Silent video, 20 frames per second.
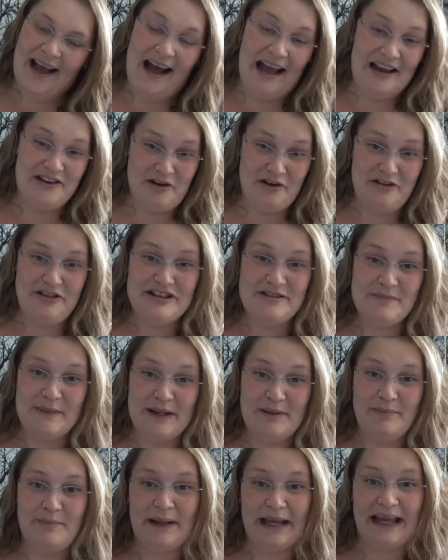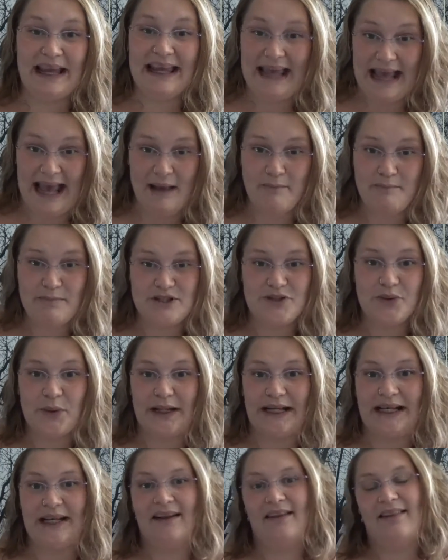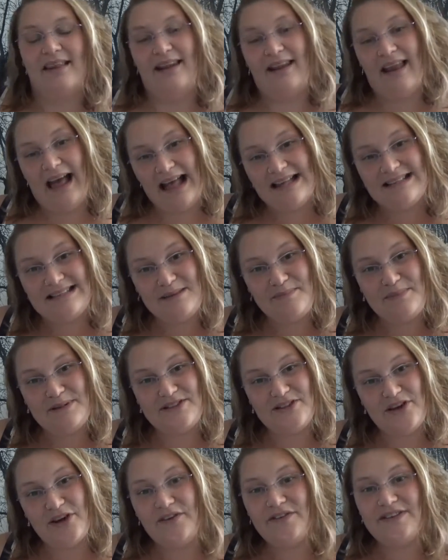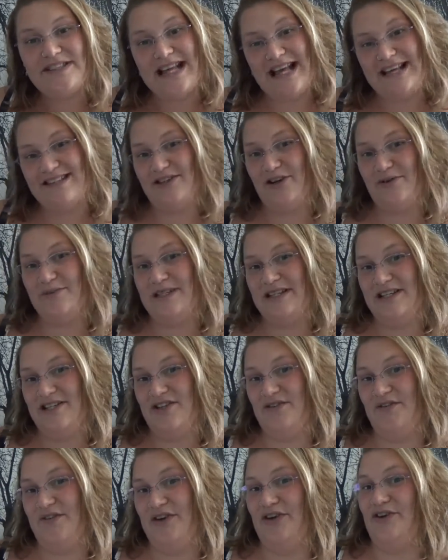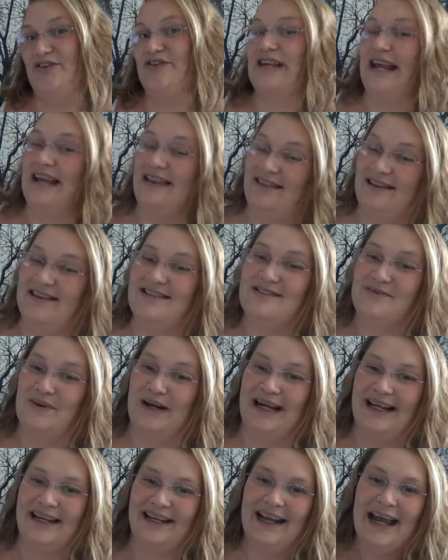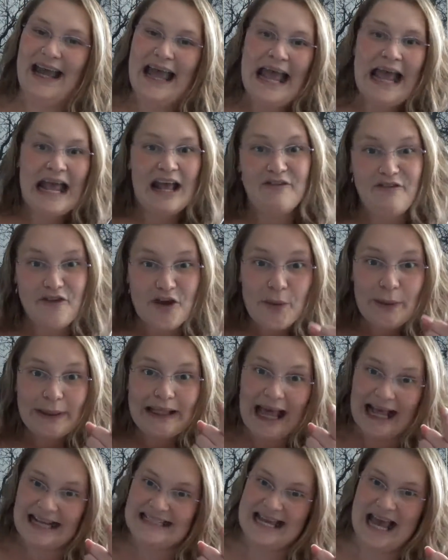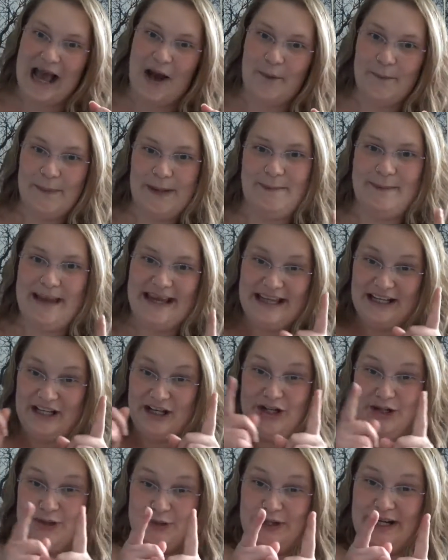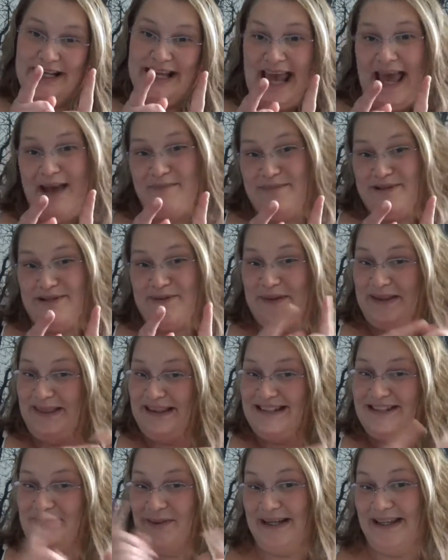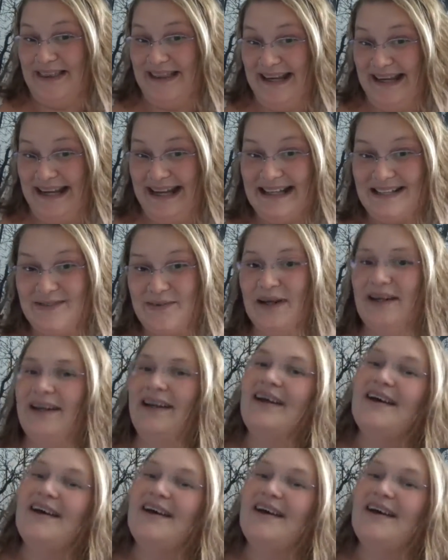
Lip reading: I know there's been a big gap between the last episode of StarrSoaps Interviews and this one. If you would like to help me make it a shorter gap between this one and the next one,